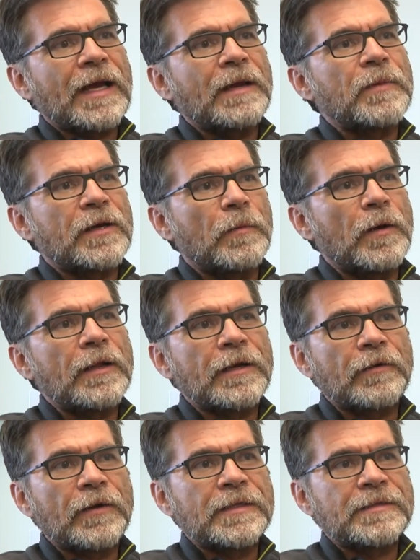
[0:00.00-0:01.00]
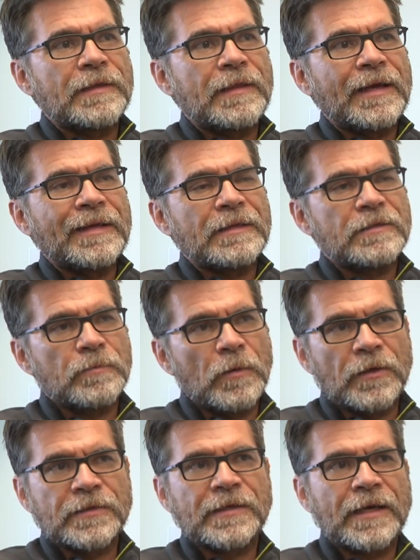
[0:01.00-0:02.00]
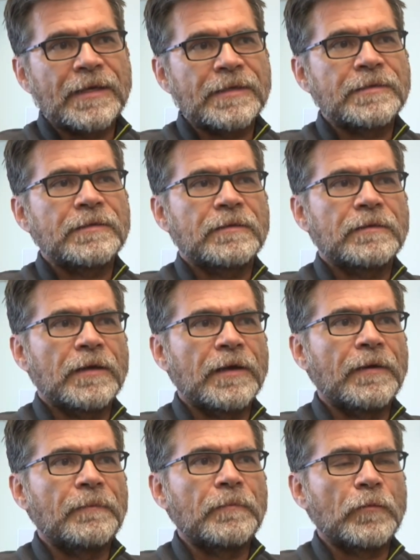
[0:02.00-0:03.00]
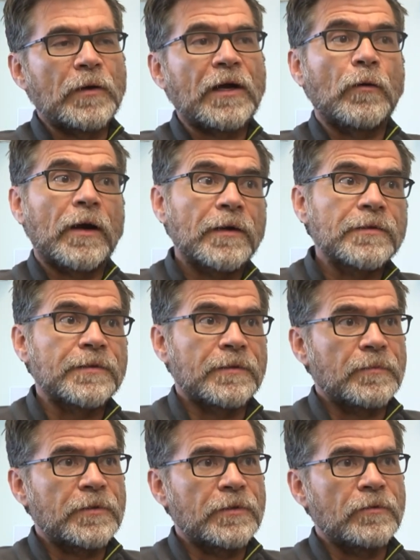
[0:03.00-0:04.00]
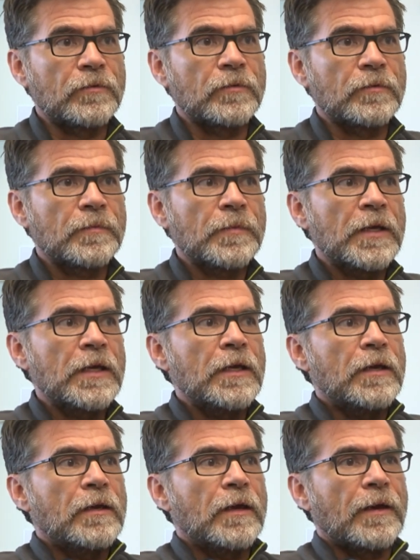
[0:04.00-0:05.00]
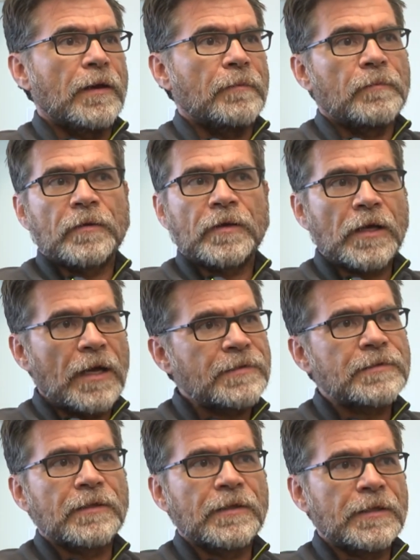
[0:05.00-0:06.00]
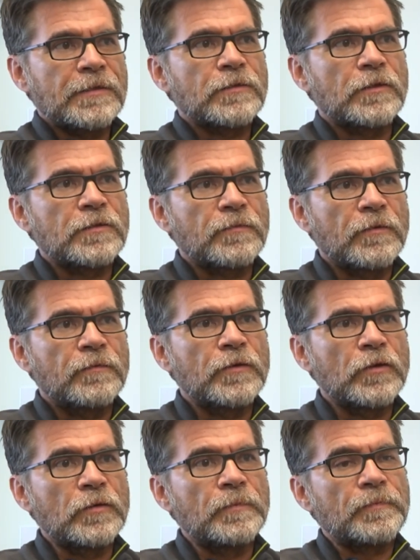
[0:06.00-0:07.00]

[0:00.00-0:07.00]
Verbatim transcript: high metabolic rates at that small size um, requires them to uh, constantly search for food.